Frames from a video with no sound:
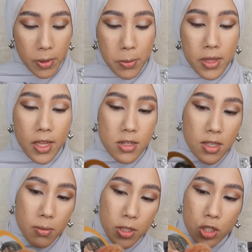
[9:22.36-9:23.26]
Maybe there's
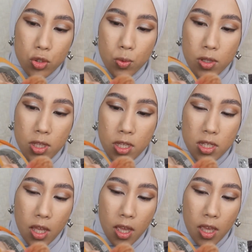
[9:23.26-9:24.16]
some issue with
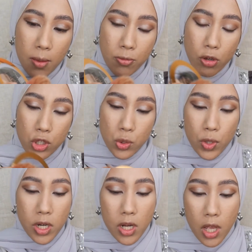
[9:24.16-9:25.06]
it. I am not
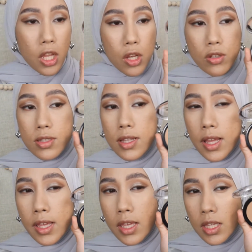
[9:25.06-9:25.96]
sure. It looks
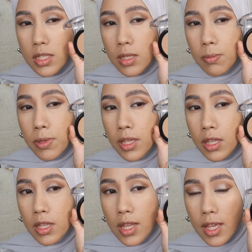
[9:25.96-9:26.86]
like
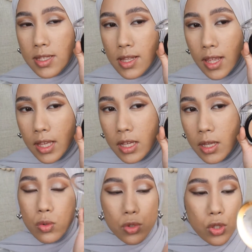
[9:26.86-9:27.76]
it has like
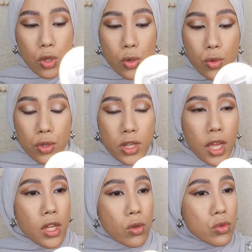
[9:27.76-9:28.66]
cool tone
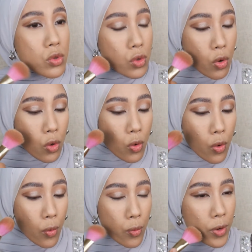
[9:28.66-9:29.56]
and
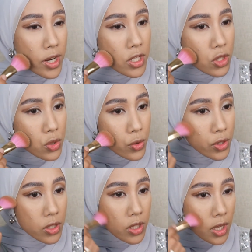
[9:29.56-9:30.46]
also reddish
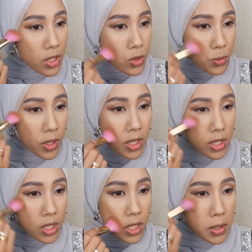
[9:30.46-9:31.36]
tone as well
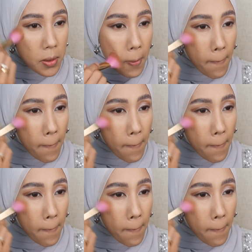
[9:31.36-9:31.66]
in it.